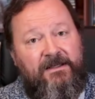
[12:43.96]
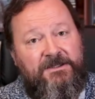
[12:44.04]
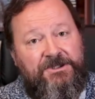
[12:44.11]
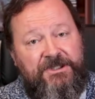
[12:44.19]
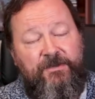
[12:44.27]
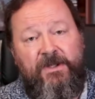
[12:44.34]

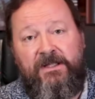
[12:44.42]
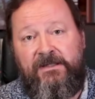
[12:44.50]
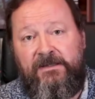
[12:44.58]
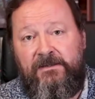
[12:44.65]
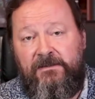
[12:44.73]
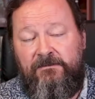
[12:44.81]
she
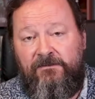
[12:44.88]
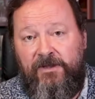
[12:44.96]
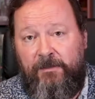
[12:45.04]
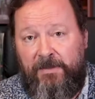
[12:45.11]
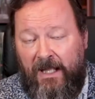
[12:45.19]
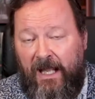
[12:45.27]
will
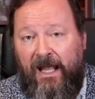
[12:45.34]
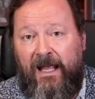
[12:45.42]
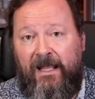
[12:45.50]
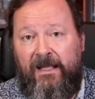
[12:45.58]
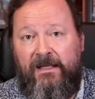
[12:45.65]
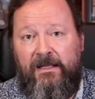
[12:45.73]

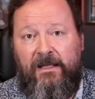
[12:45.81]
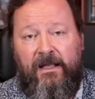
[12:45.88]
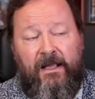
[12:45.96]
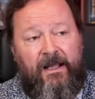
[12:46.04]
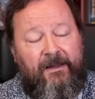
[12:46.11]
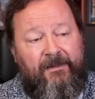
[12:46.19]
reply
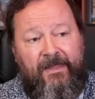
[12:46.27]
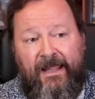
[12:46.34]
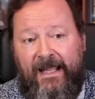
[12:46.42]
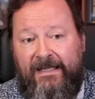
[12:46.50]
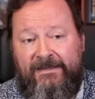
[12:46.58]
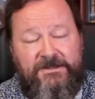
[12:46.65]

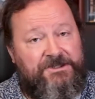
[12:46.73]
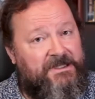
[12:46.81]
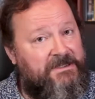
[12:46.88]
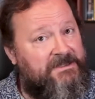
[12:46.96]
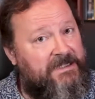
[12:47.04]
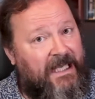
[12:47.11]
that
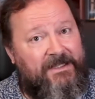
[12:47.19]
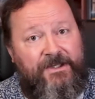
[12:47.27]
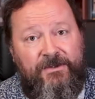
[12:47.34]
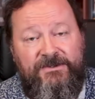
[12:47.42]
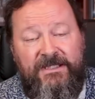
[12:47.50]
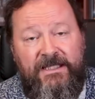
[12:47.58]
she's not
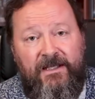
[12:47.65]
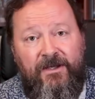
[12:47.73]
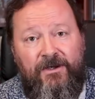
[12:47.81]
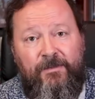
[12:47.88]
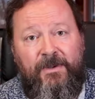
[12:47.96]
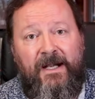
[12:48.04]
using
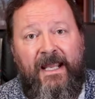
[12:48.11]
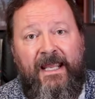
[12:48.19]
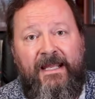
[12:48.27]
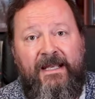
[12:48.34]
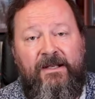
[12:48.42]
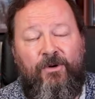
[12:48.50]
her
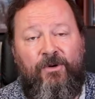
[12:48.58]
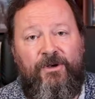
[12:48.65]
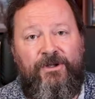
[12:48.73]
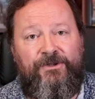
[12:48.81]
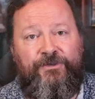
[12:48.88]
brain in order